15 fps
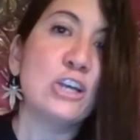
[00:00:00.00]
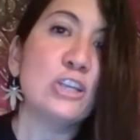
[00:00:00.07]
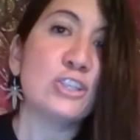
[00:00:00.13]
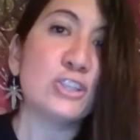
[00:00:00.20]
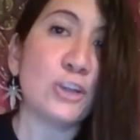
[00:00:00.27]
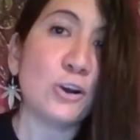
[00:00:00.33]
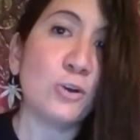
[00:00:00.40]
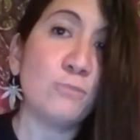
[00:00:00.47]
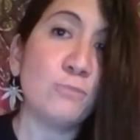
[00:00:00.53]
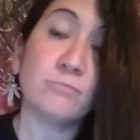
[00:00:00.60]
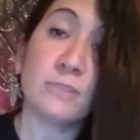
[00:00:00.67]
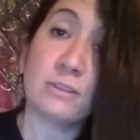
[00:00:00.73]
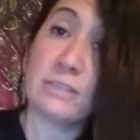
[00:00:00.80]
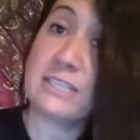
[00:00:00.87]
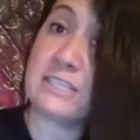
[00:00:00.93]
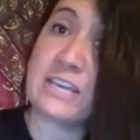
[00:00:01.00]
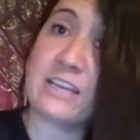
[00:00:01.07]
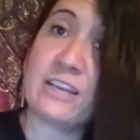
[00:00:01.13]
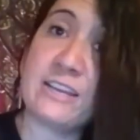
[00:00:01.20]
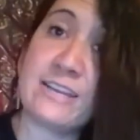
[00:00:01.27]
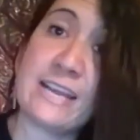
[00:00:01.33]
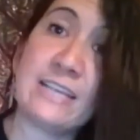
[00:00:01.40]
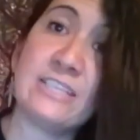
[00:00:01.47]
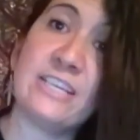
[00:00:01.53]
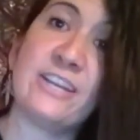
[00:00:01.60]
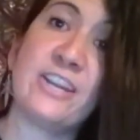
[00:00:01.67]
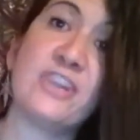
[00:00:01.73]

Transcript: So let's get connected.